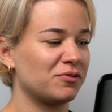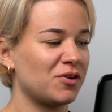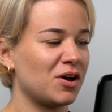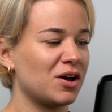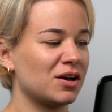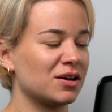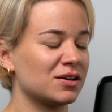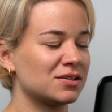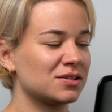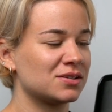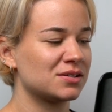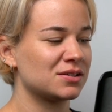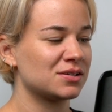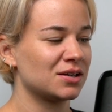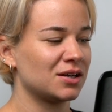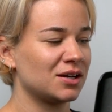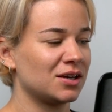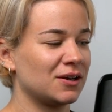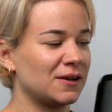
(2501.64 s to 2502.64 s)

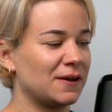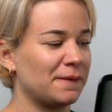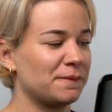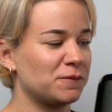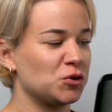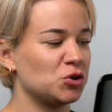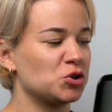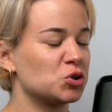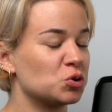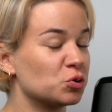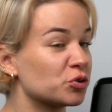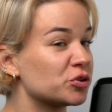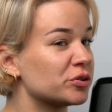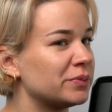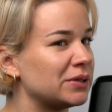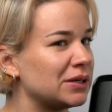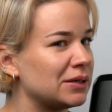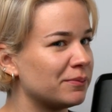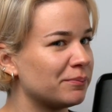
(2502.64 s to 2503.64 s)
first, you should
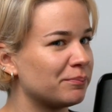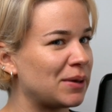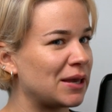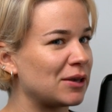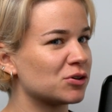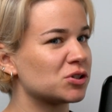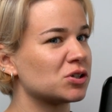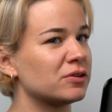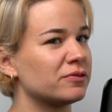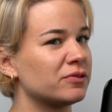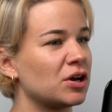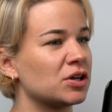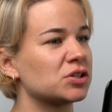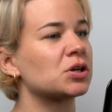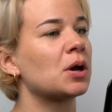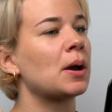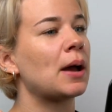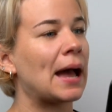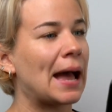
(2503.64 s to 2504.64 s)
also be pay yourself
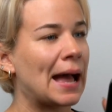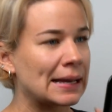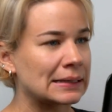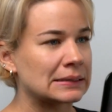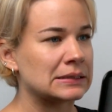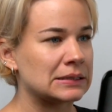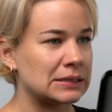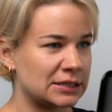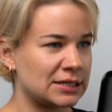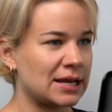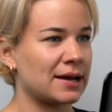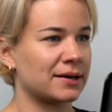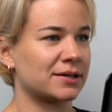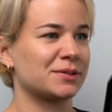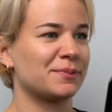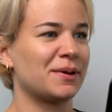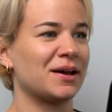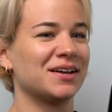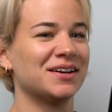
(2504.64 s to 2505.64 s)
first and the
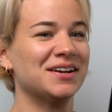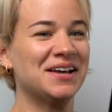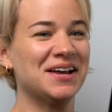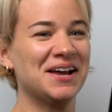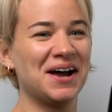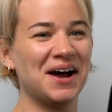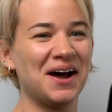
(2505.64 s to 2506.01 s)
tax man,